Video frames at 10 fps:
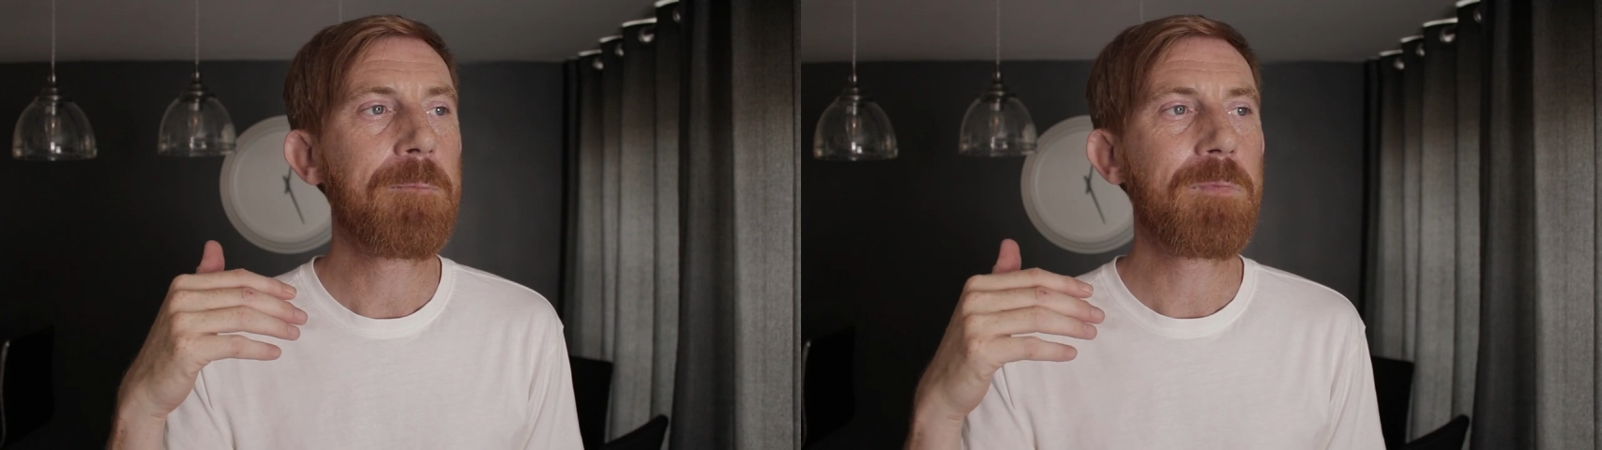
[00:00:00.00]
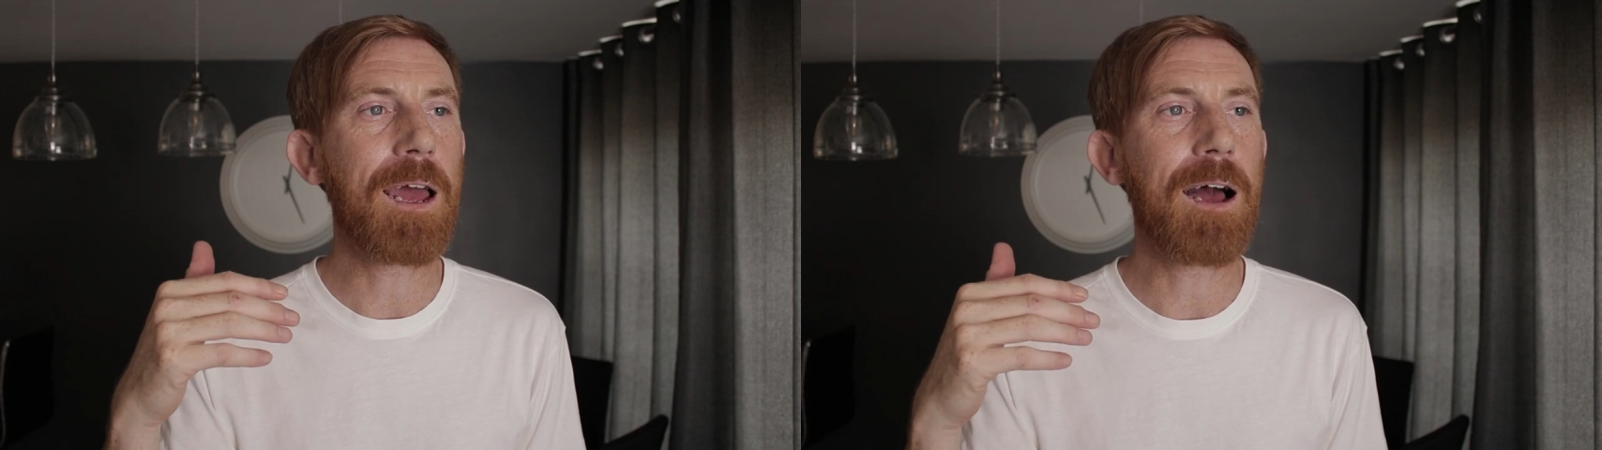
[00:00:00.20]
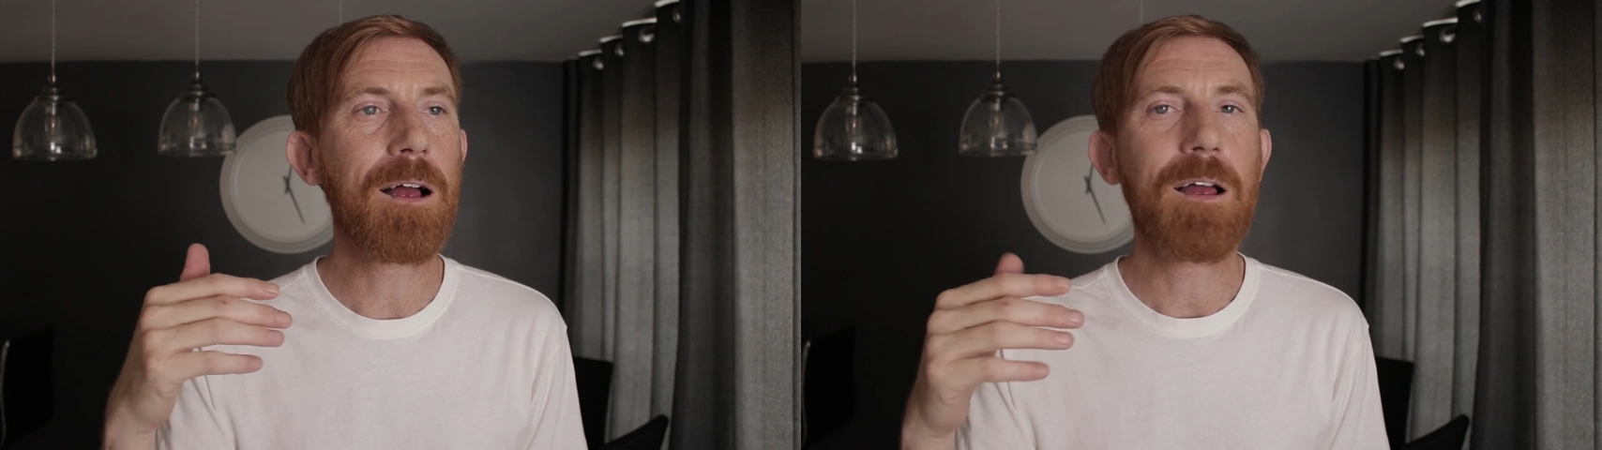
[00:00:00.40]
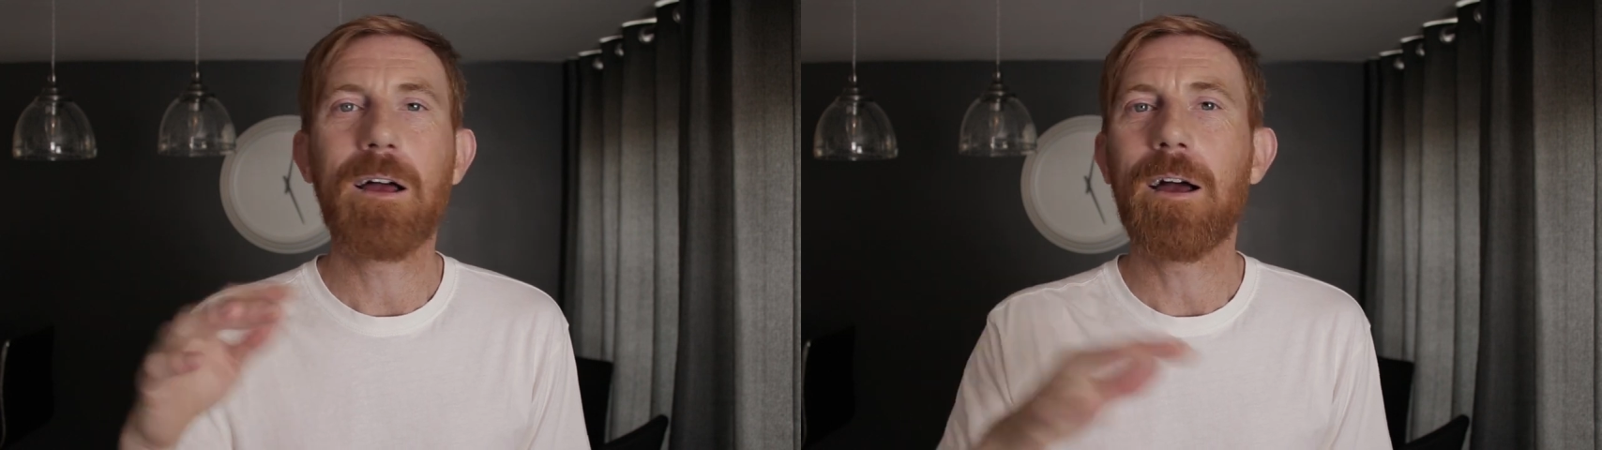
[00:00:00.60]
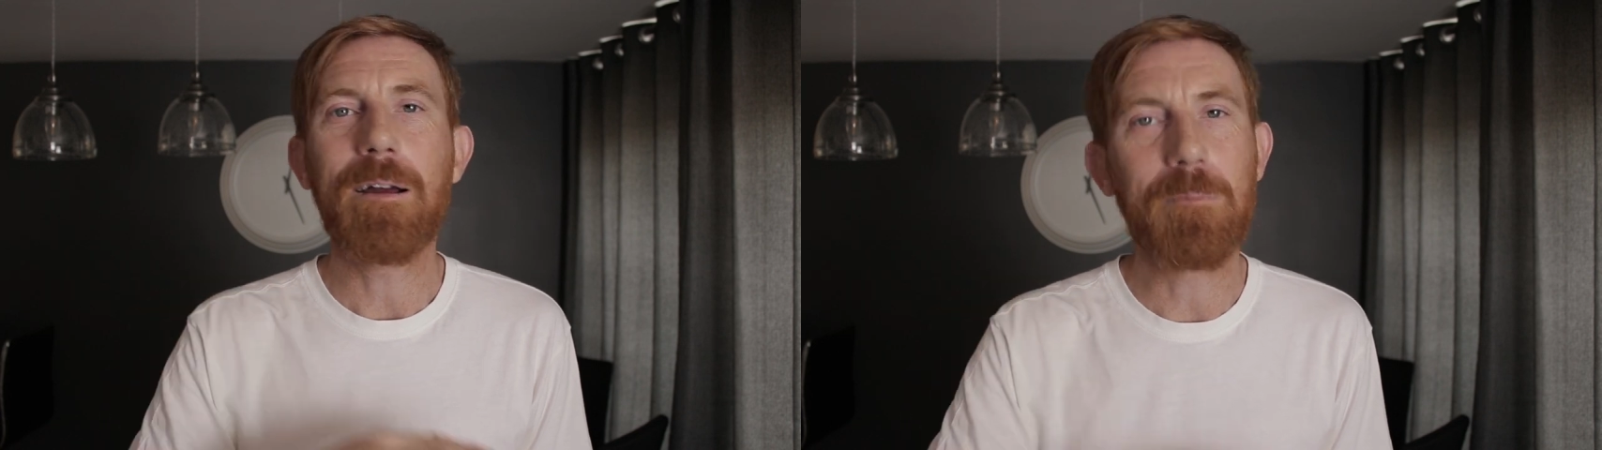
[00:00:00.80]
Now,
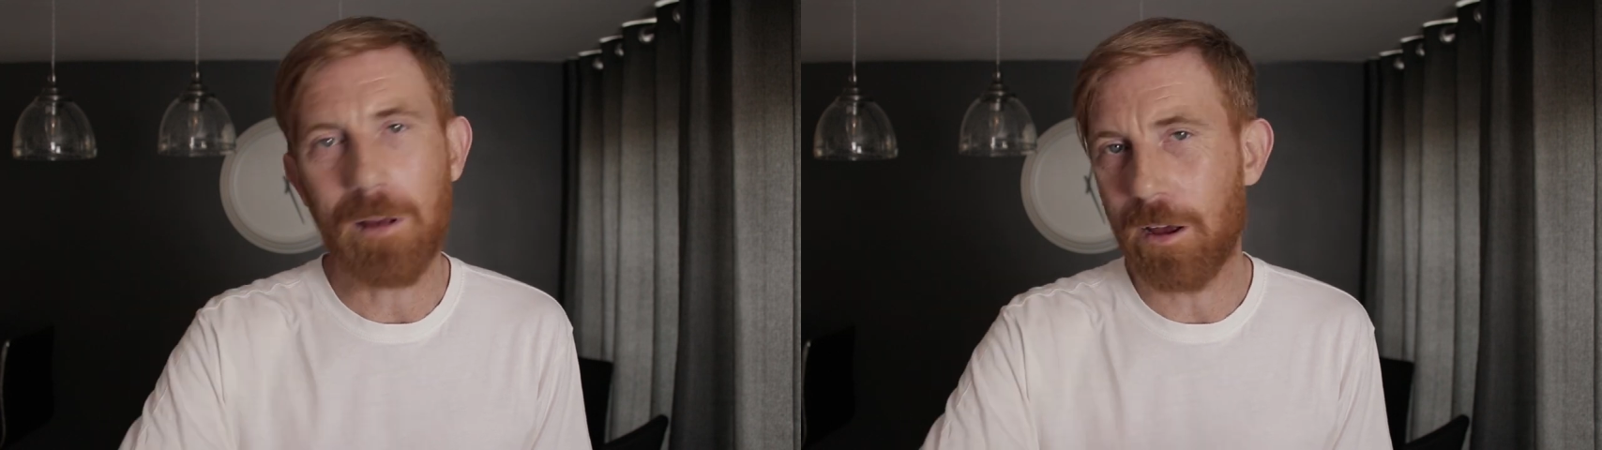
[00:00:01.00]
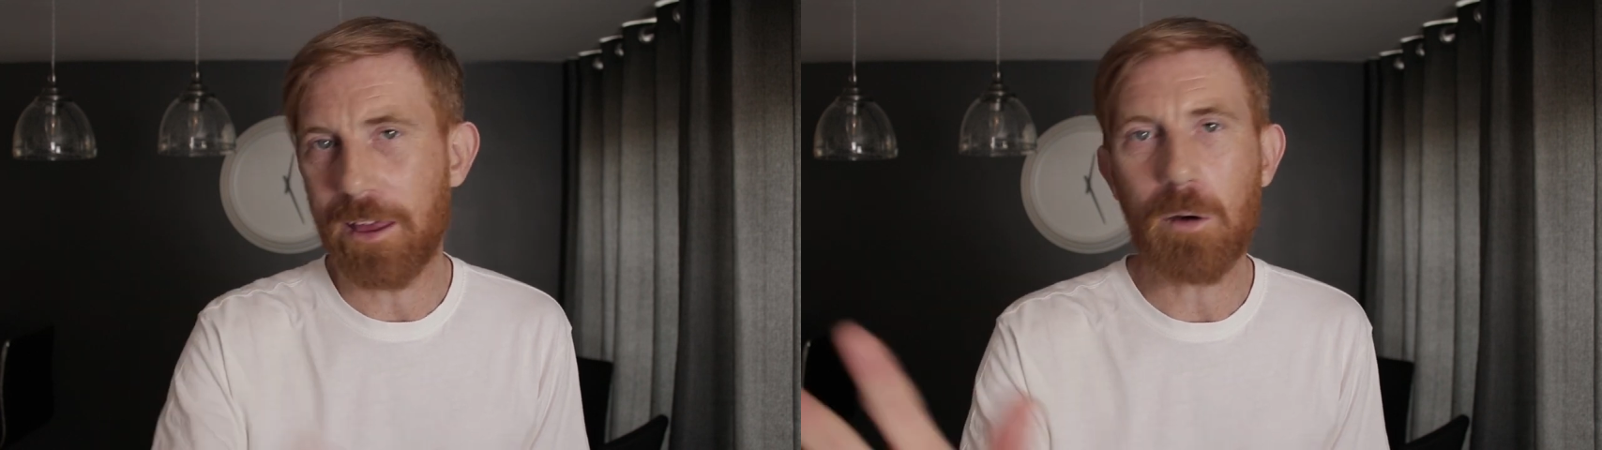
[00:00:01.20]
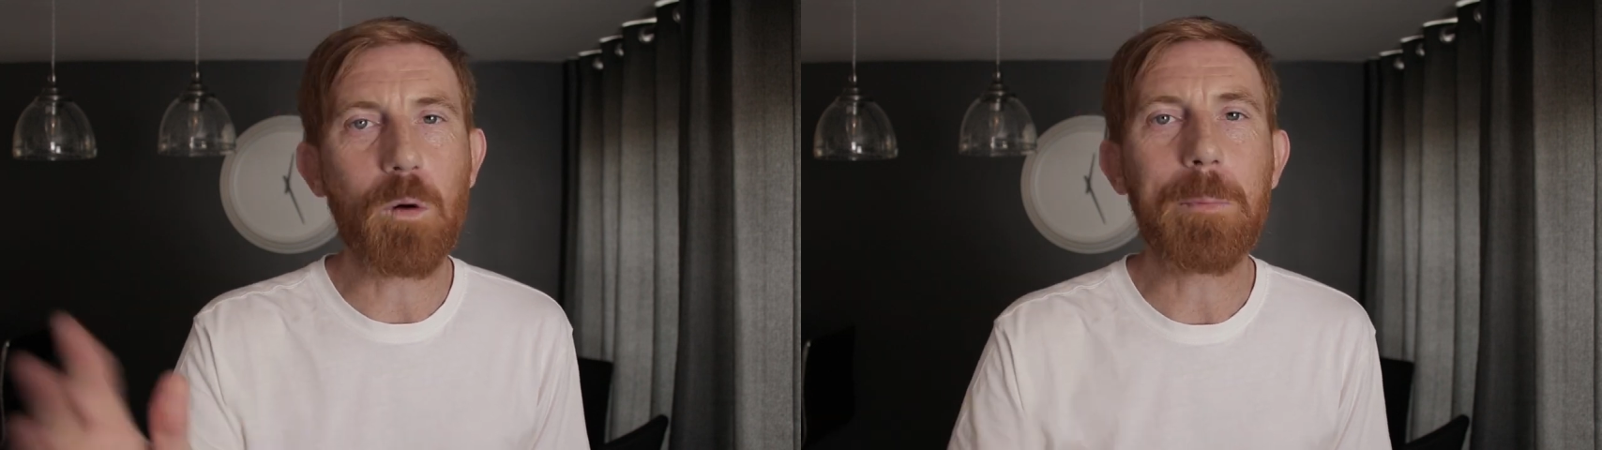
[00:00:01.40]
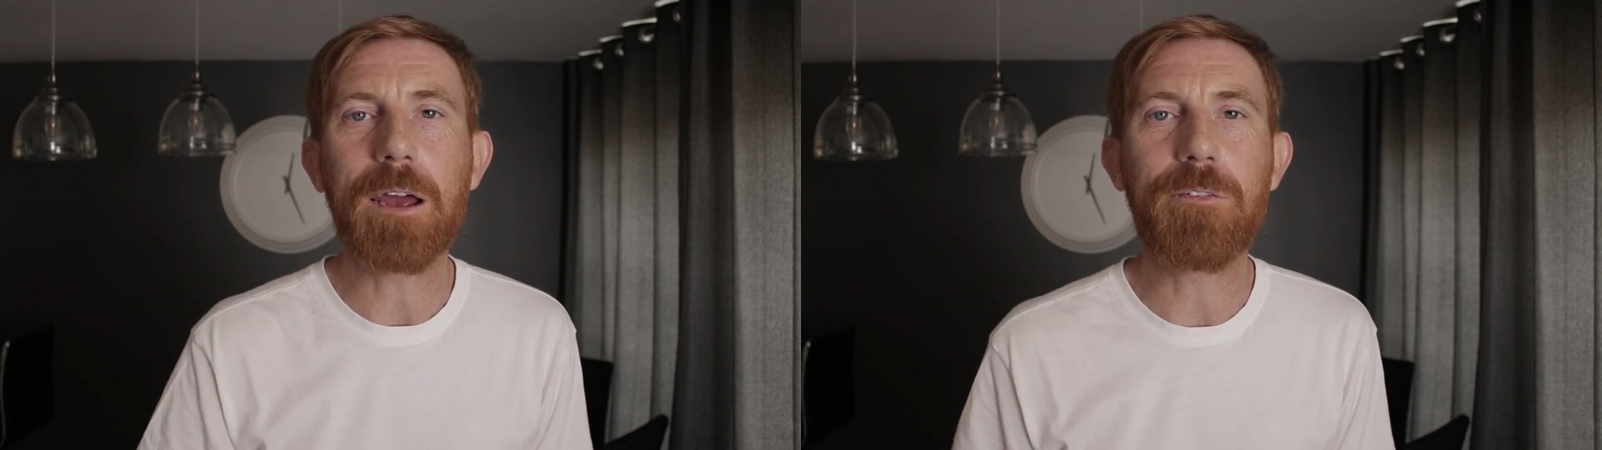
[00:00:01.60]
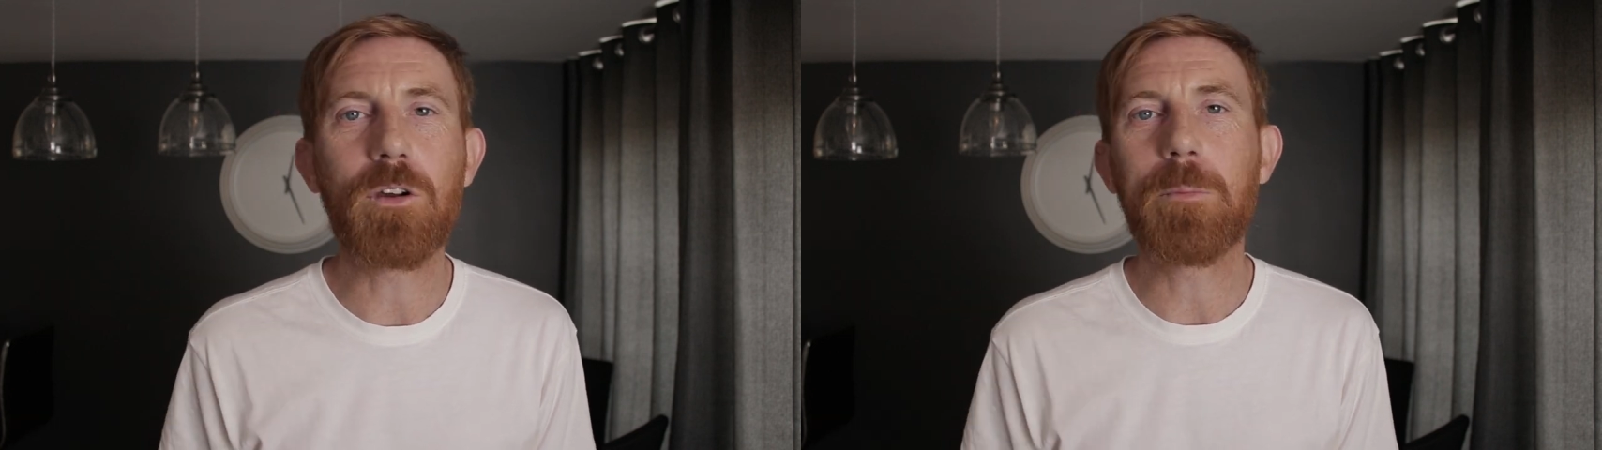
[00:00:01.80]
there will
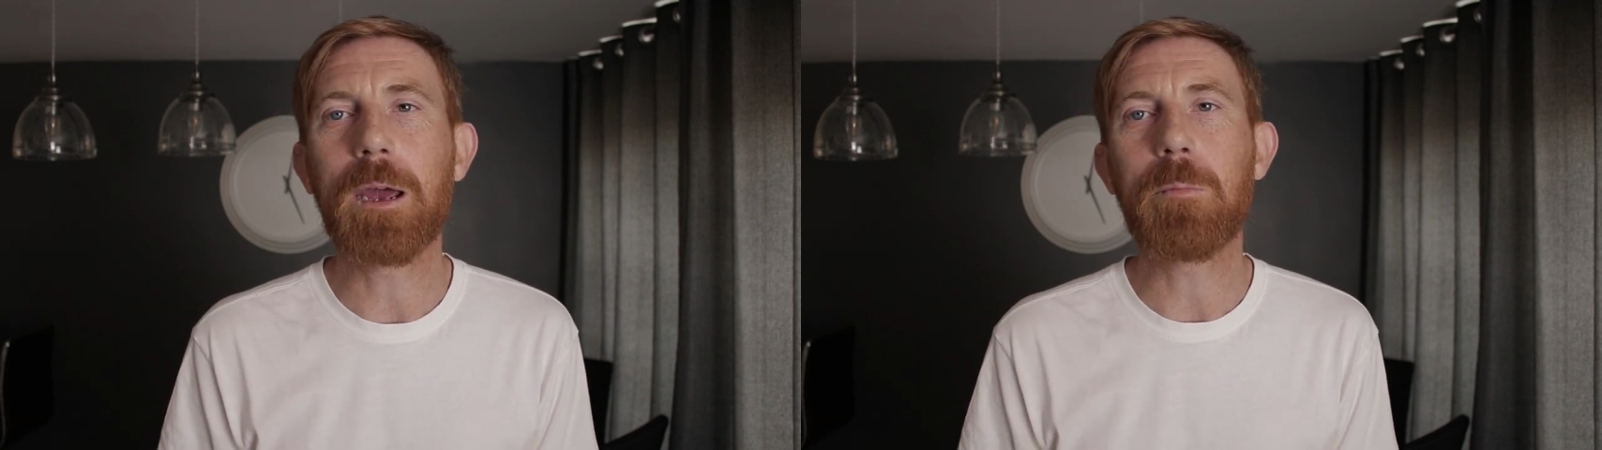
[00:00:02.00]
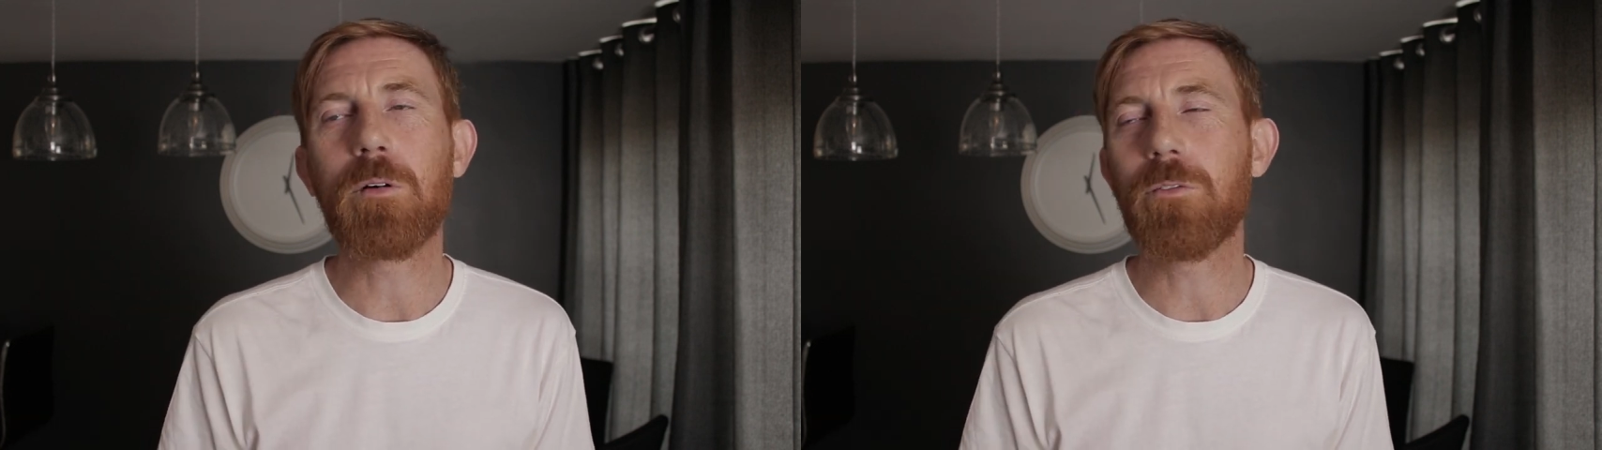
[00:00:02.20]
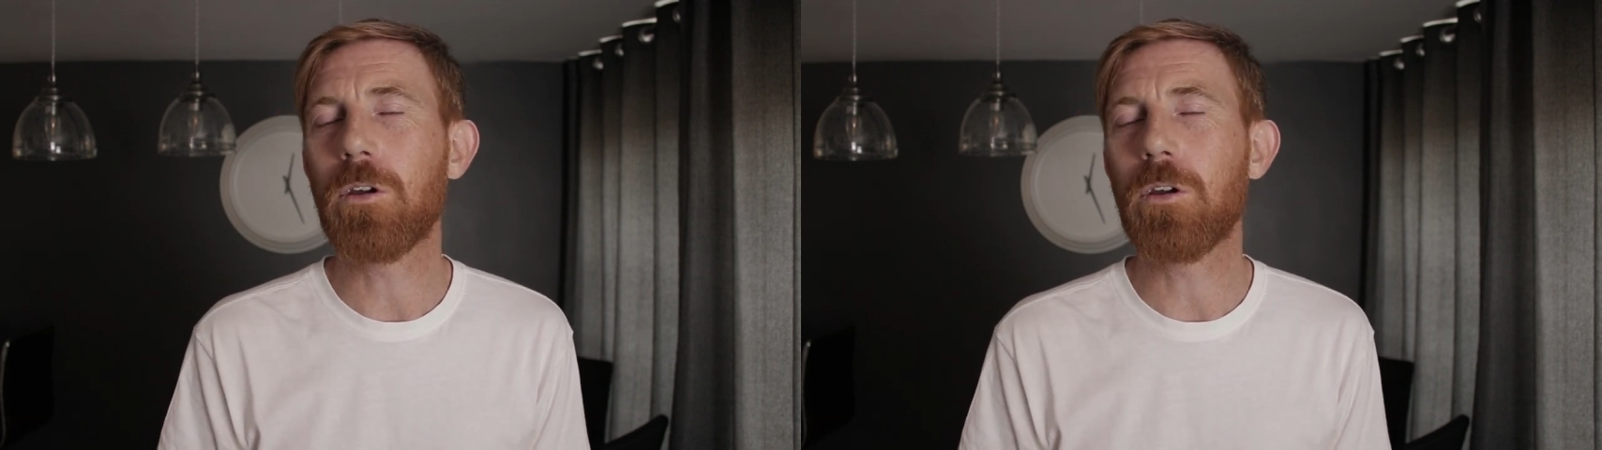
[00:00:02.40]
be a few people